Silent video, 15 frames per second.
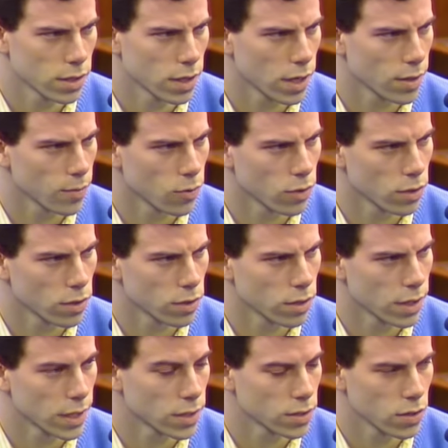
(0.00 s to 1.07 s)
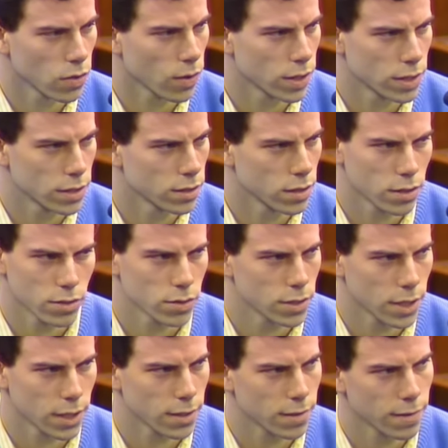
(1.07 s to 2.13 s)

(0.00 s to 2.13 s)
anymore. And so I didn't understand.